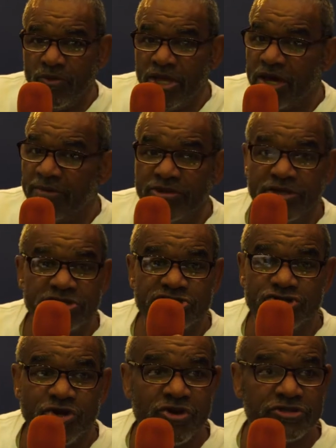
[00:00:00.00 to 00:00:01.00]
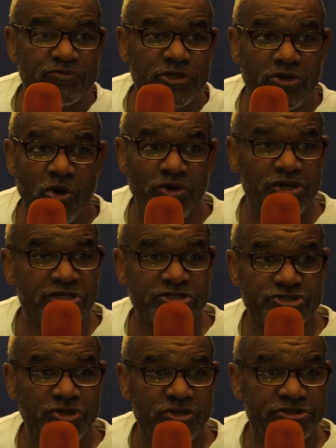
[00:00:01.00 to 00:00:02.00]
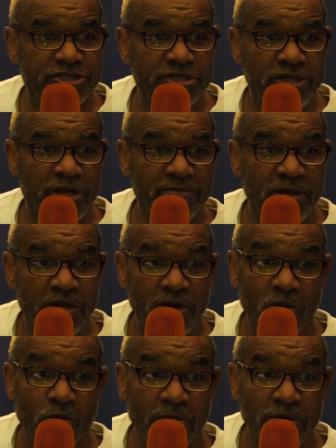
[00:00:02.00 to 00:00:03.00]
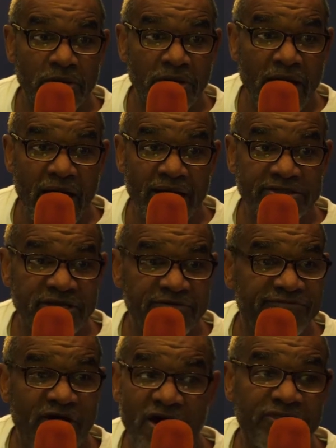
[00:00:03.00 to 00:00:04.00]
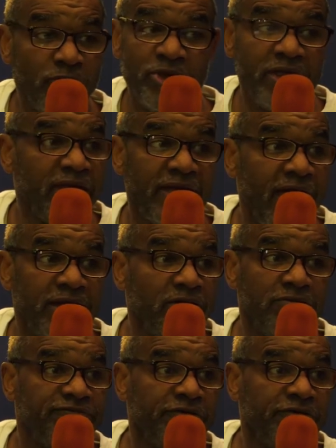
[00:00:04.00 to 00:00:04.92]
we come to this church, we go to this church, and um, I said, Father, we ain't got no